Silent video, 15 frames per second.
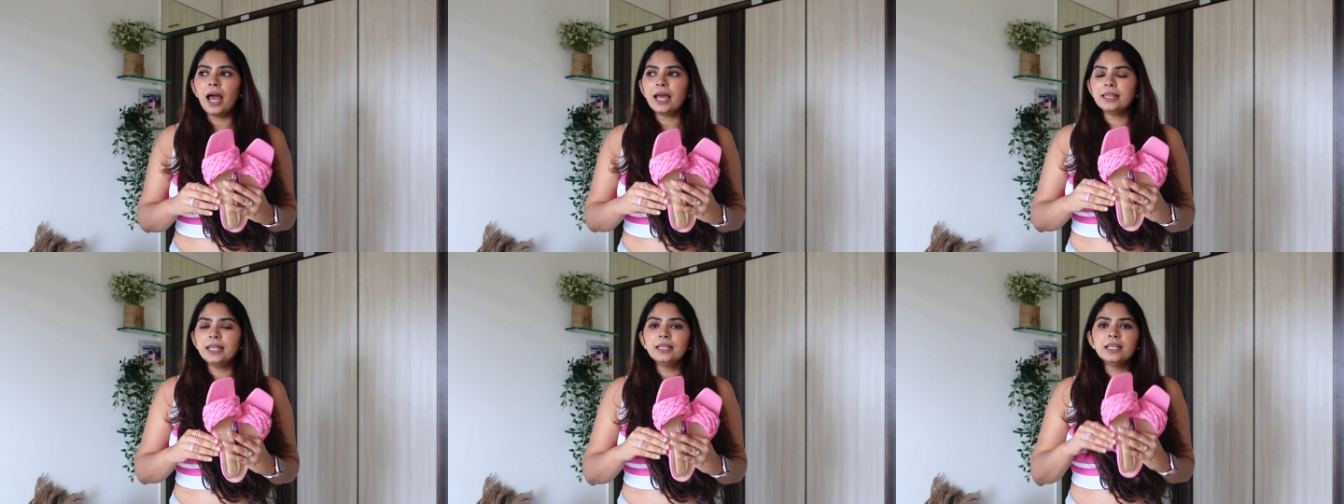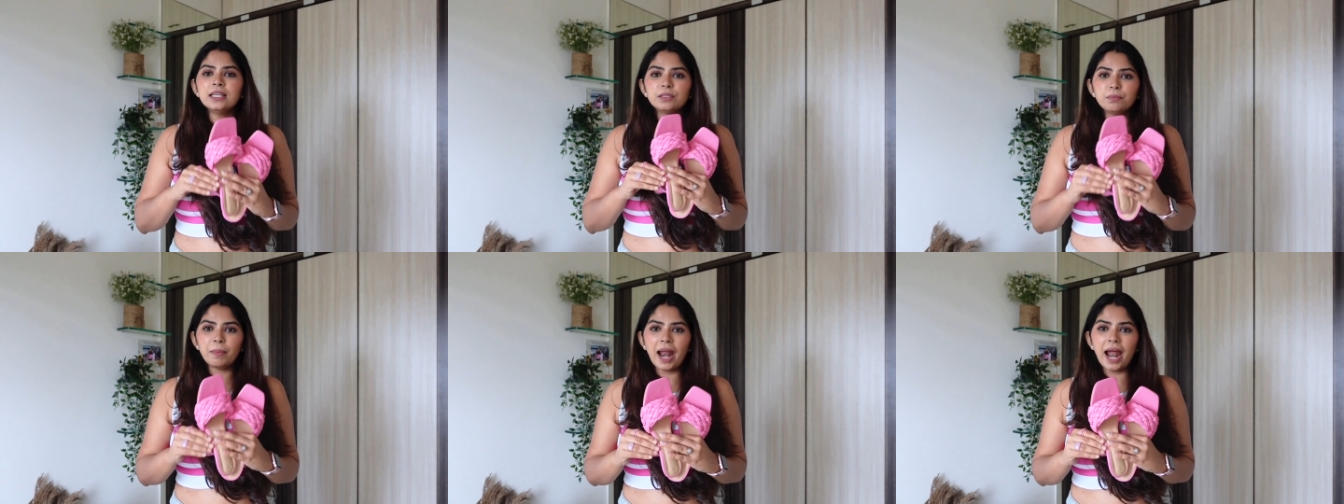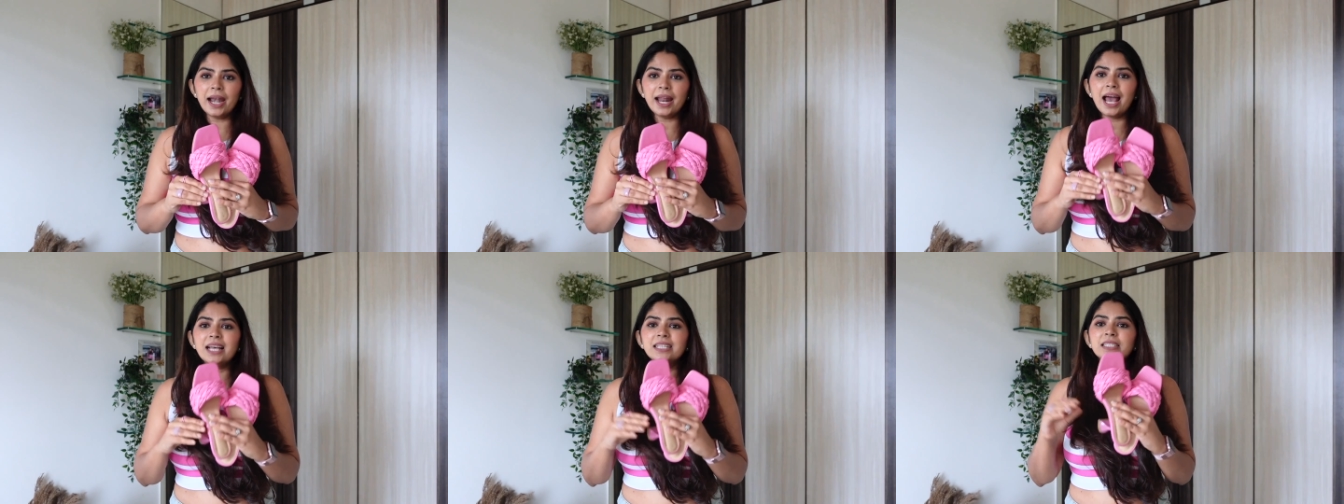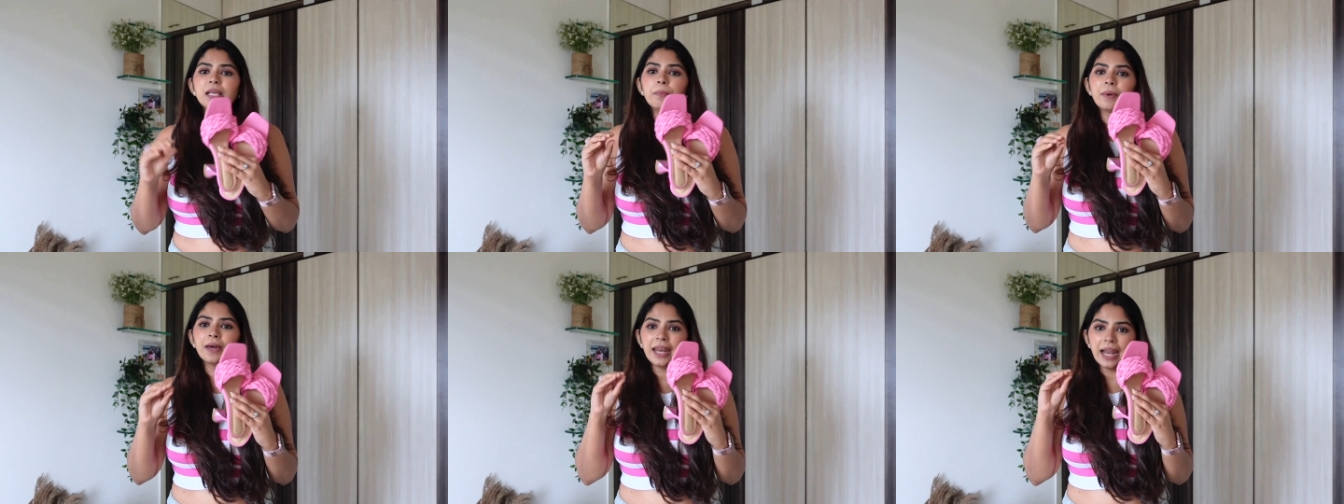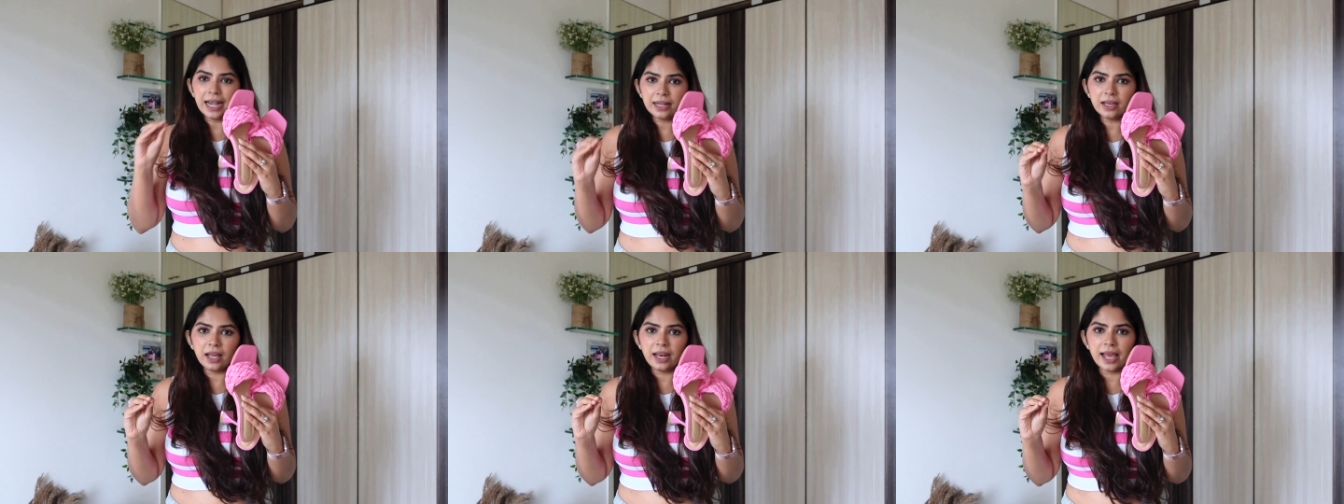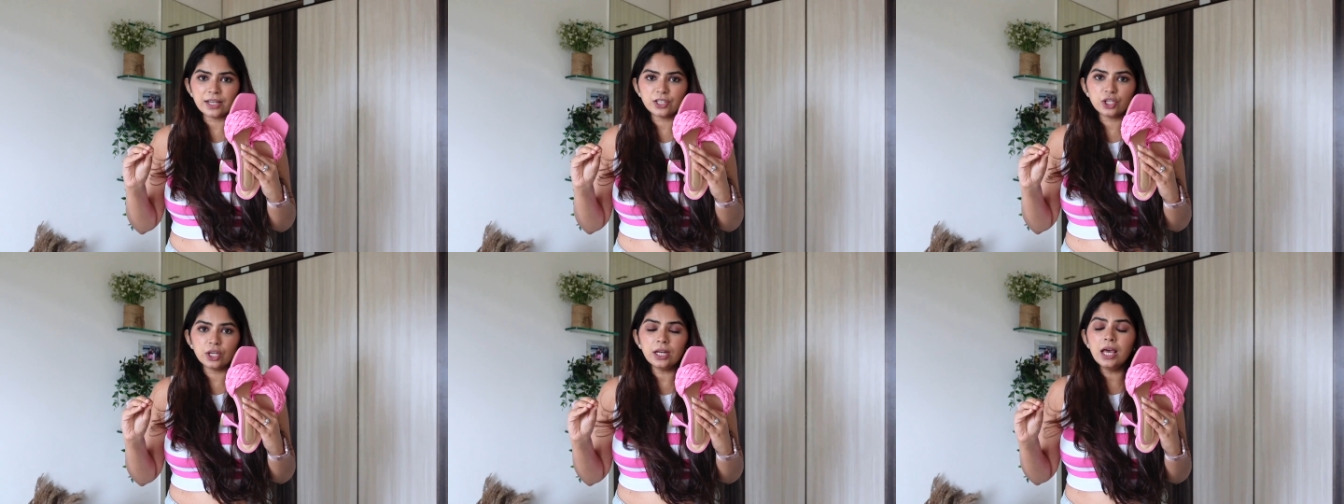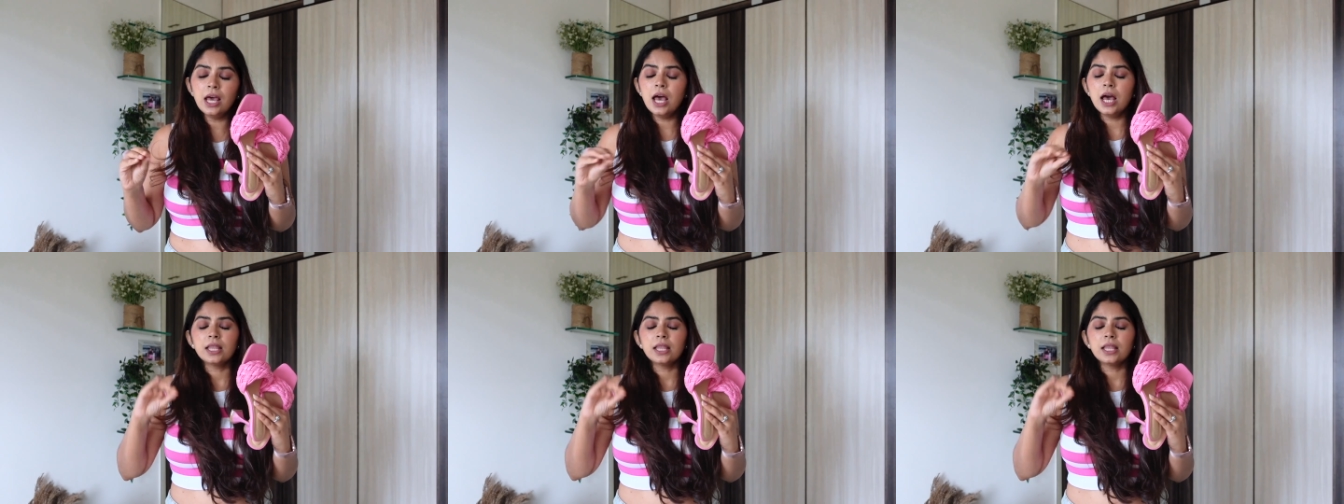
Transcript: I think this brand has some great collection.